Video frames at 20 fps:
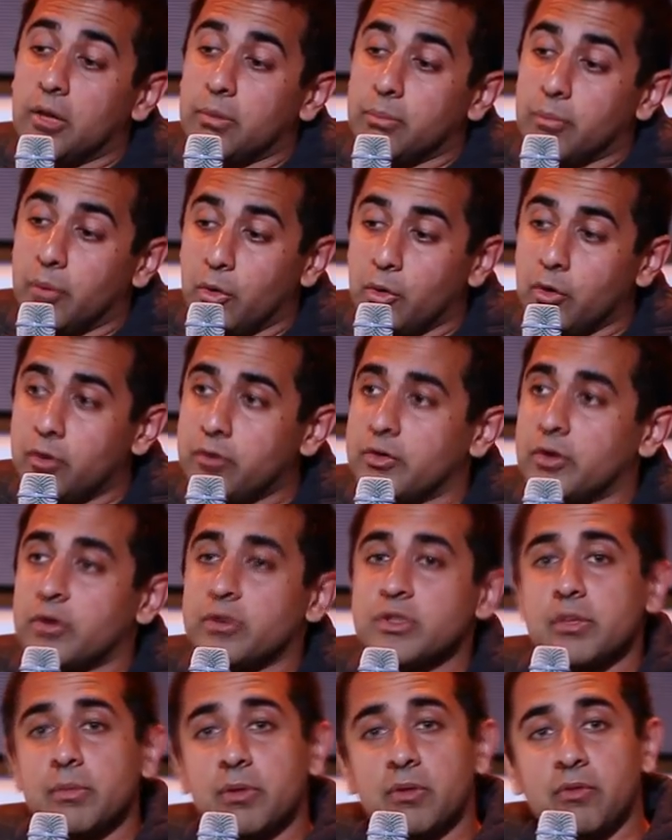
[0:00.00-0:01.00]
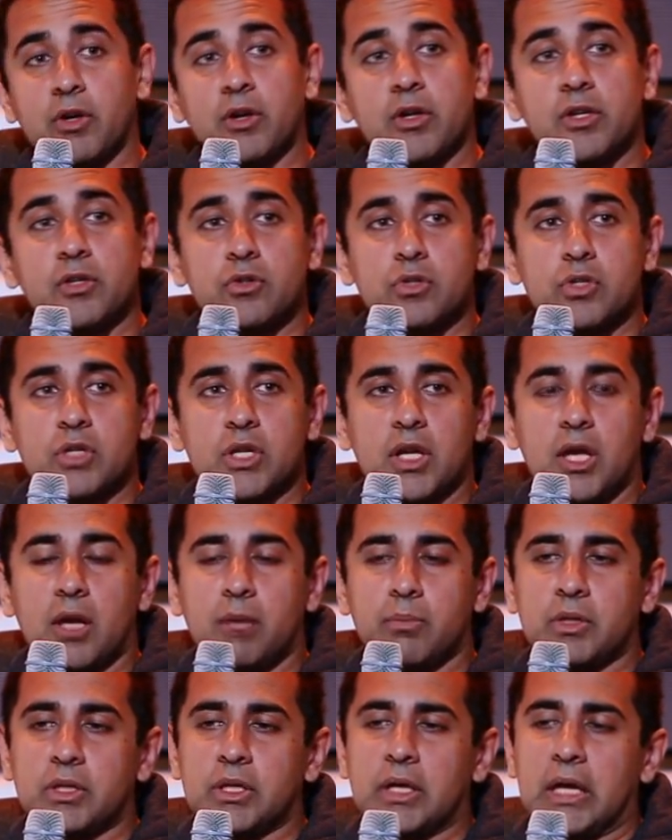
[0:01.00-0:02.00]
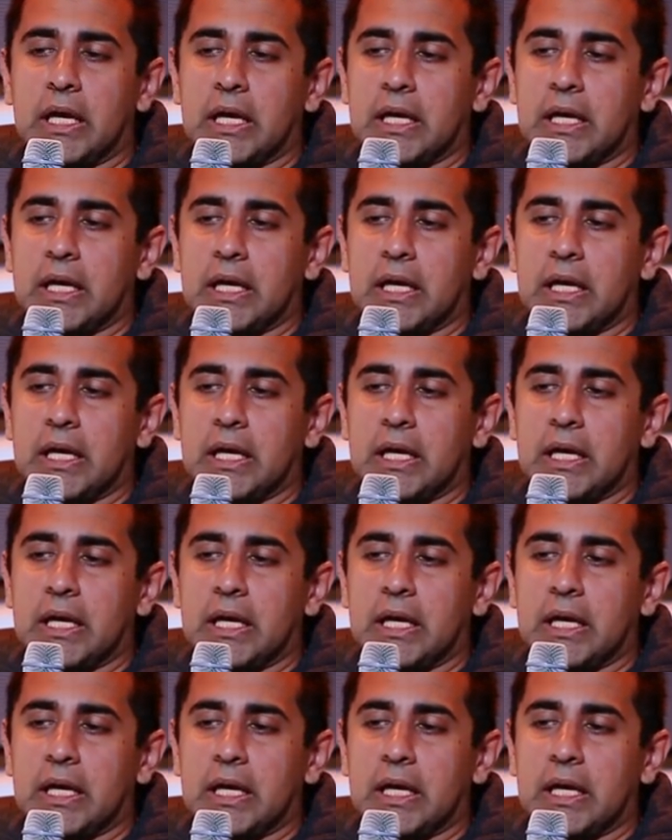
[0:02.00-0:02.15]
Moreover, something very interesting happened.